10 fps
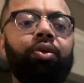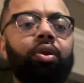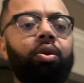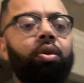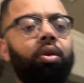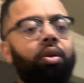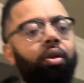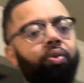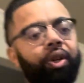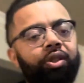know the
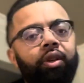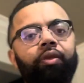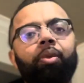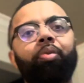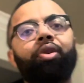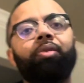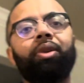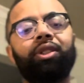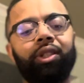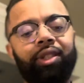rest of them are pretty
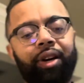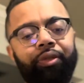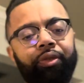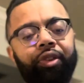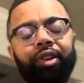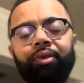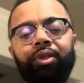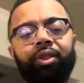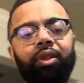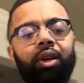much Lattafa
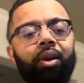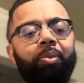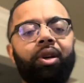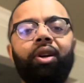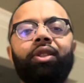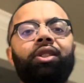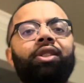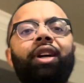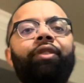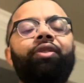fragrances because
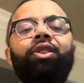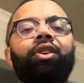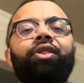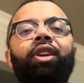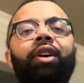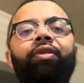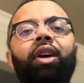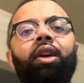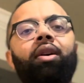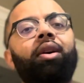Lattafa does have
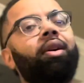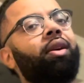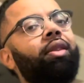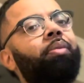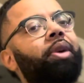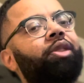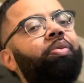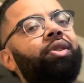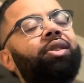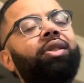like the best
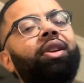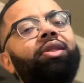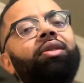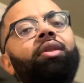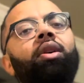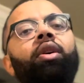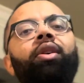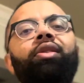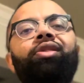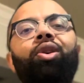presentation.
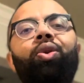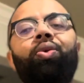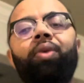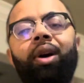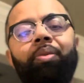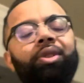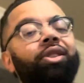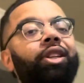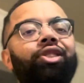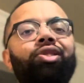So I'm gonna just
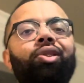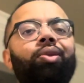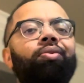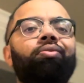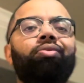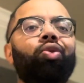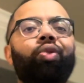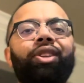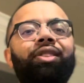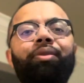let you know the
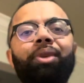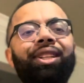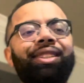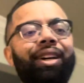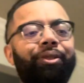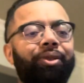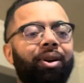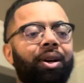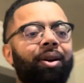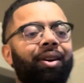rest of them are
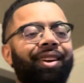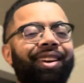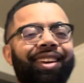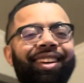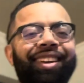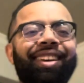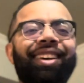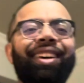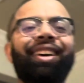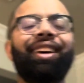Lattafa.
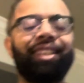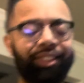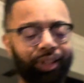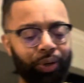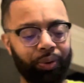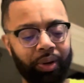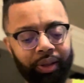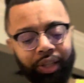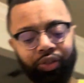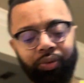So
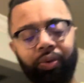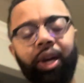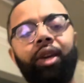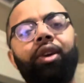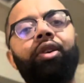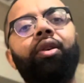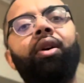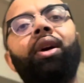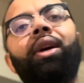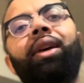this one right here
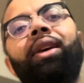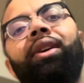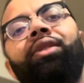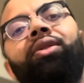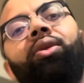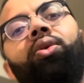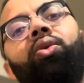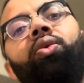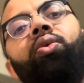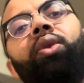is
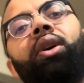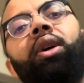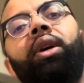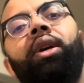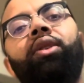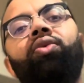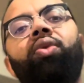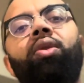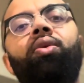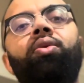Oud. It is
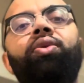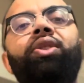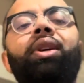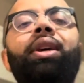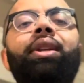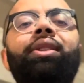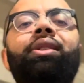rose. It is